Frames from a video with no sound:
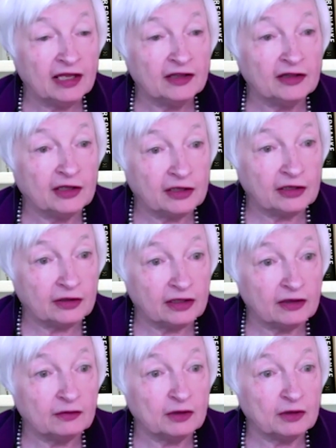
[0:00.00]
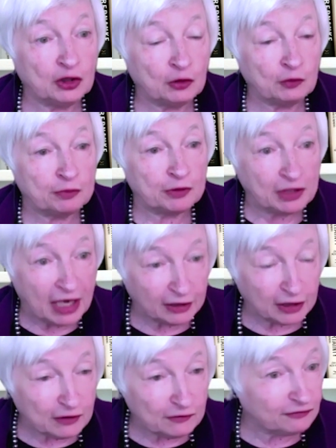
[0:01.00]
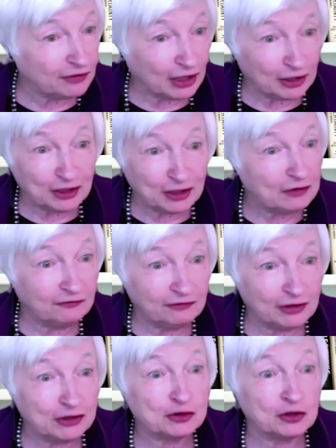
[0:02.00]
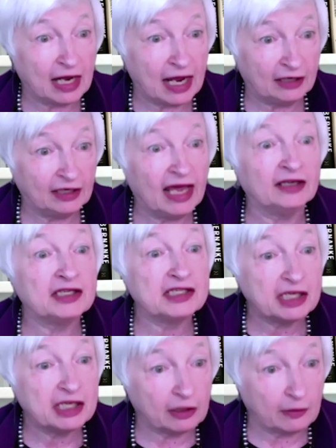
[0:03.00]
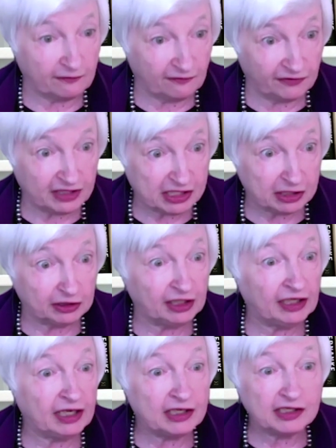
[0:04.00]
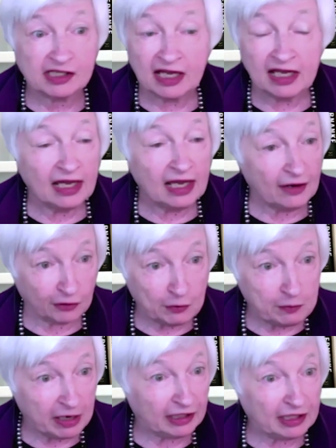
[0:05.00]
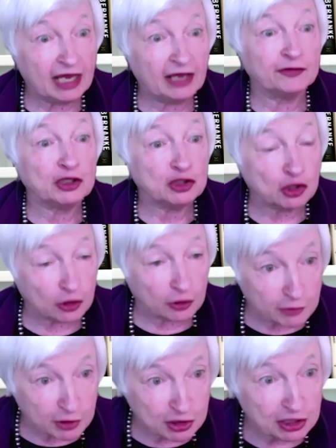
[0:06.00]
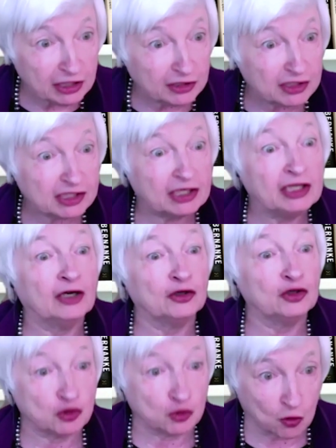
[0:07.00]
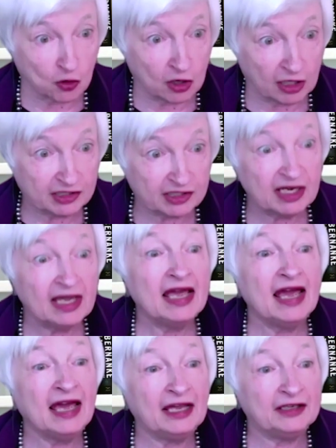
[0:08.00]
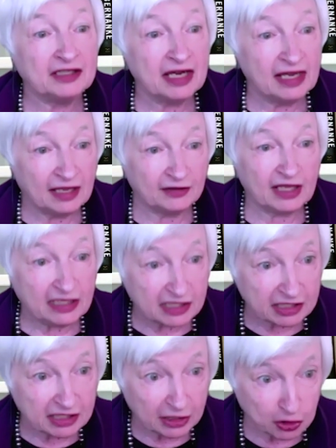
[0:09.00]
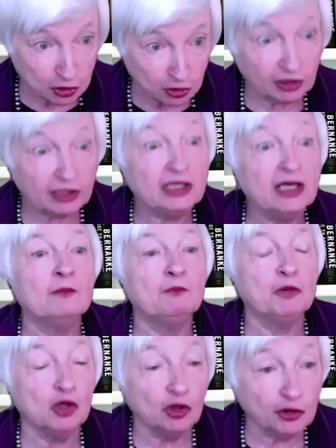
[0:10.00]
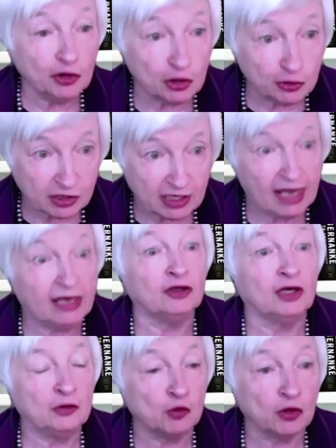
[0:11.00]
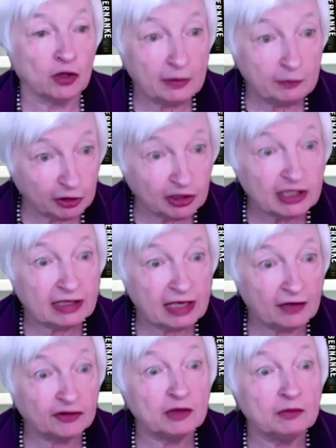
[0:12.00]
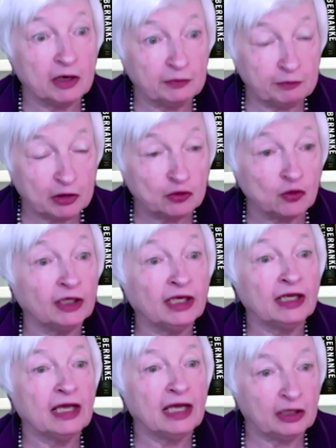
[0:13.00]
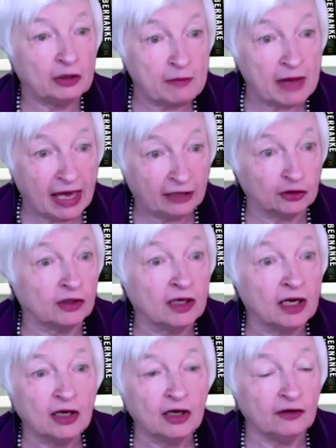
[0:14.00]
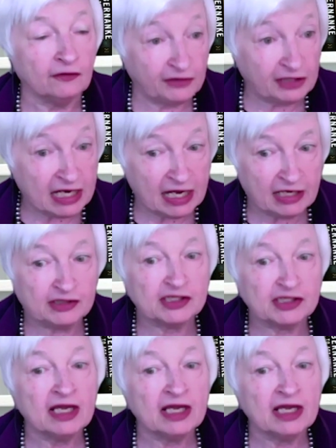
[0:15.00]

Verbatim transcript: The, you know, Bernanke Fed had figured out how to set up facilities. Everybody had the term sheets in their drawers, and they essentially pulled those out and were able to get them up and running in a matter of days.